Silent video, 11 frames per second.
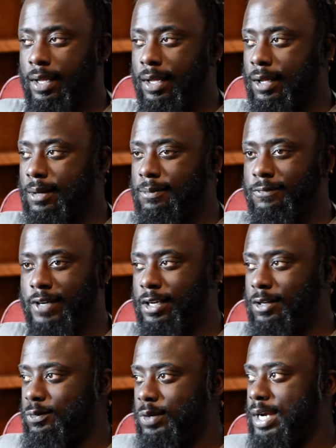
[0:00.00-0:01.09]

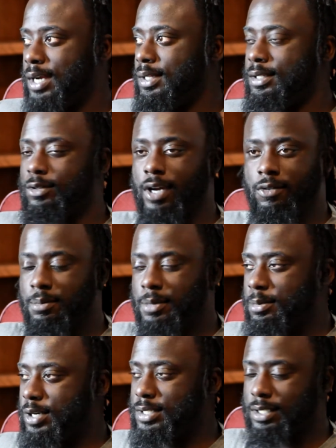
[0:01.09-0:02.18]
Very rarely do I
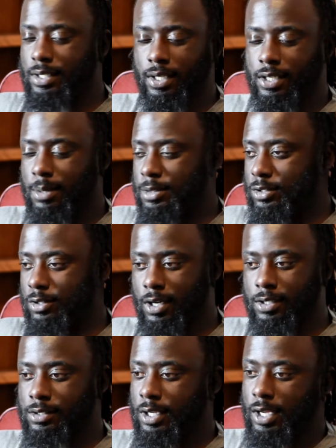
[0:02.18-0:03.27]
remember as a kid coming
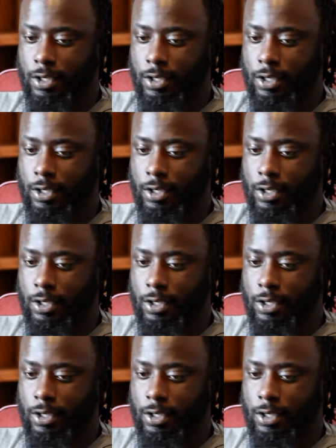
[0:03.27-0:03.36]
across,